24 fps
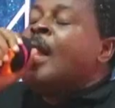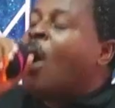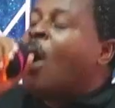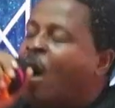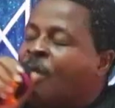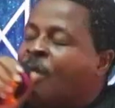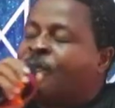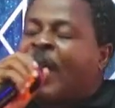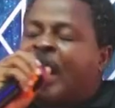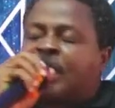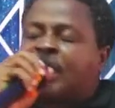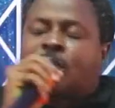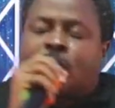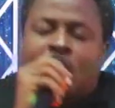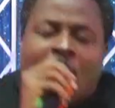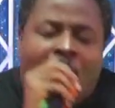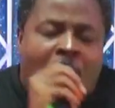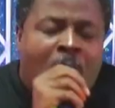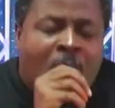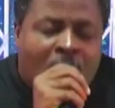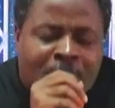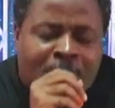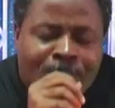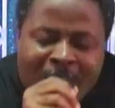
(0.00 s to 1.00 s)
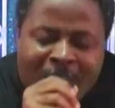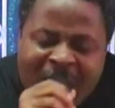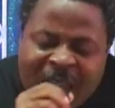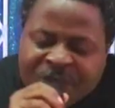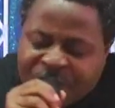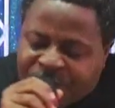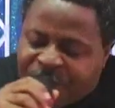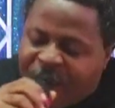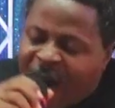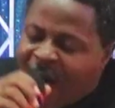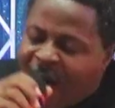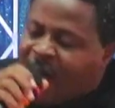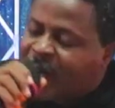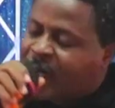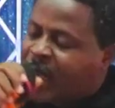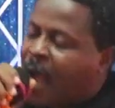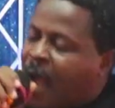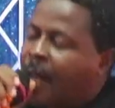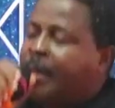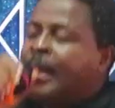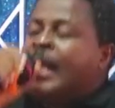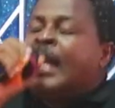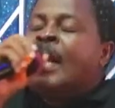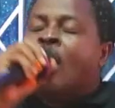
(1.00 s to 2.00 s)
Overturn, my Father.
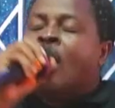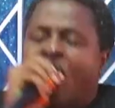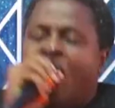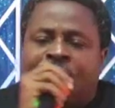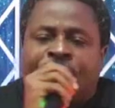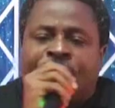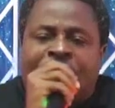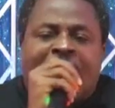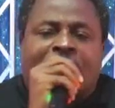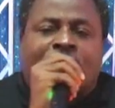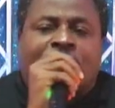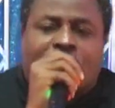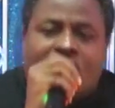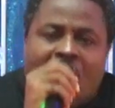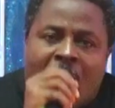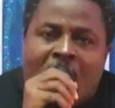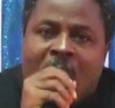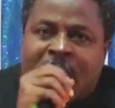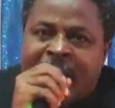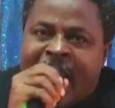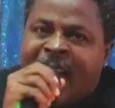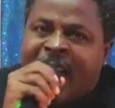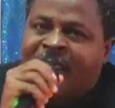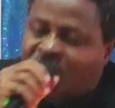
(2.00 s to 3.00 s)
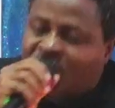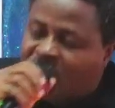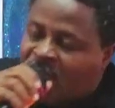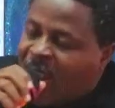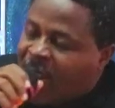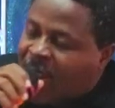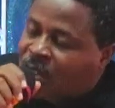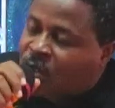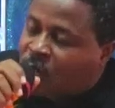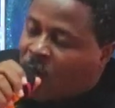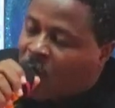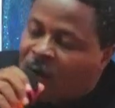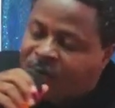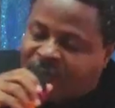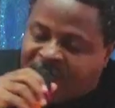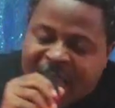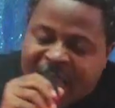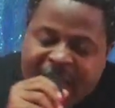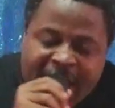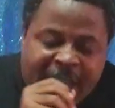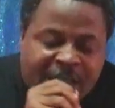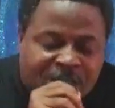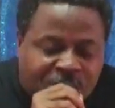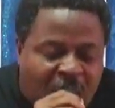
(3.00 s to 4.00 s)
Overturn, ancient of
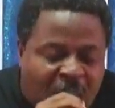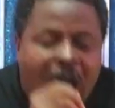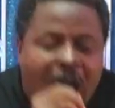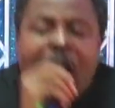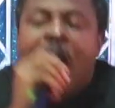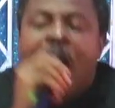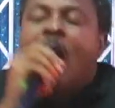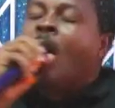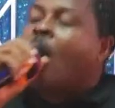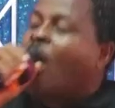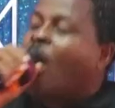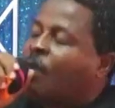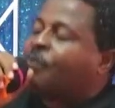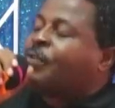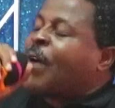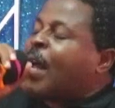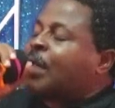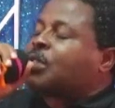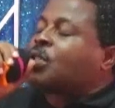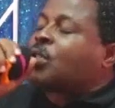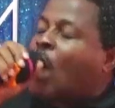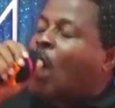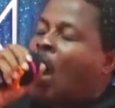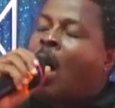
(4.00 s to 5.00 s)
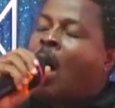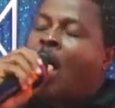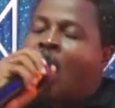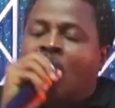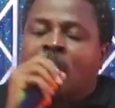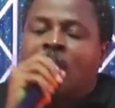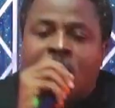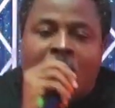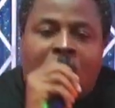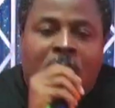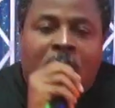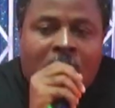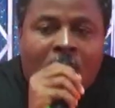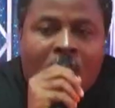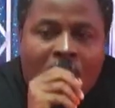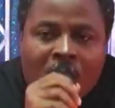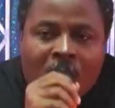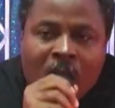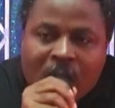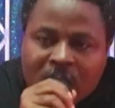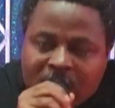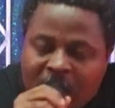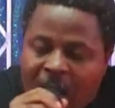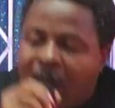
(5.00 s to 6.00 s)
days. Overturn, O
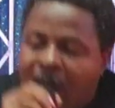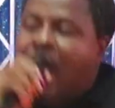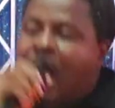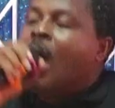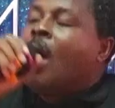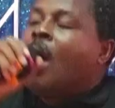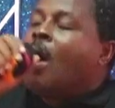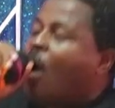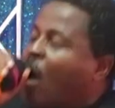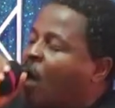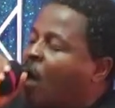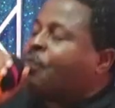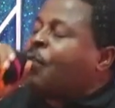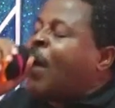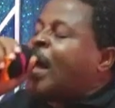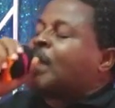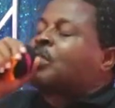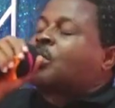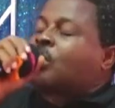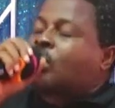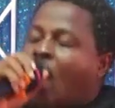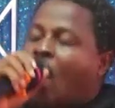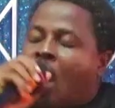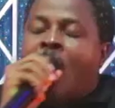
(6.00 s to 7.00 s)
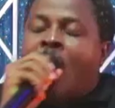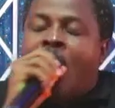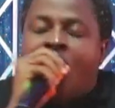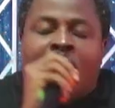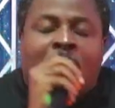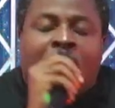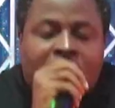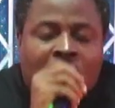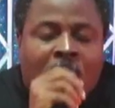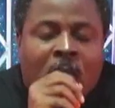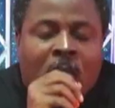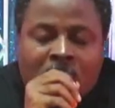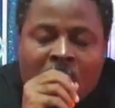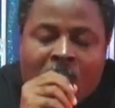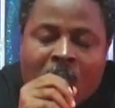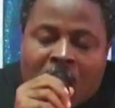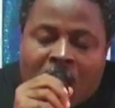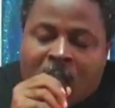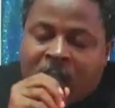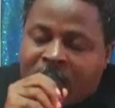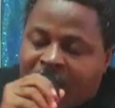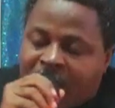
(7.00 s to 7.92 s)
Lord. Overturn, O Lord.